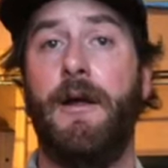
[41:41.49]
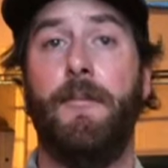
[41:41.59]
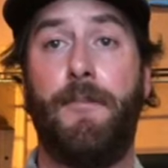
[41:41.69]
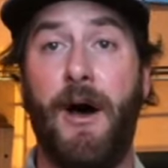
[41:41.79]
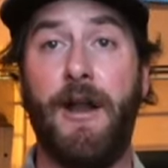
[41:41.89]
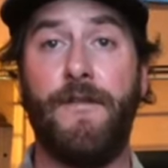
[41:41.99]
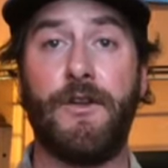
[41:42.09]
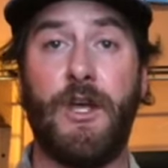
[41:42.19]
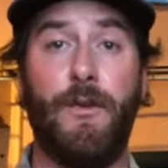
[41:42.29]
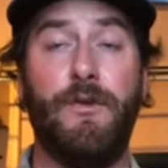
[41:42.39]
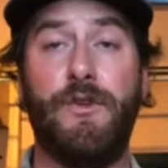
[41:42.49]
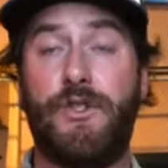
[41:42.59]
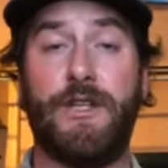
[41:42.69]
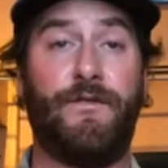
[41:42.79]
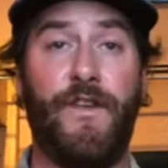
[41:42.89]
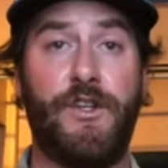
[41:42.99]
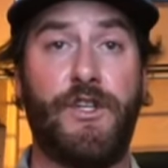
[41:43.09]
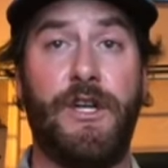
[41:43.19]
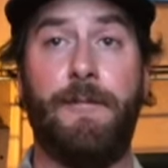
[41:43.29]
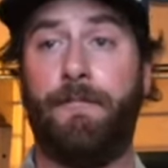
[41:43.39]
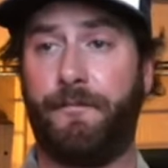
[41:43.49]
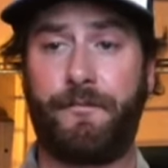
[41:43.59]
But if you're someone who's just fishing,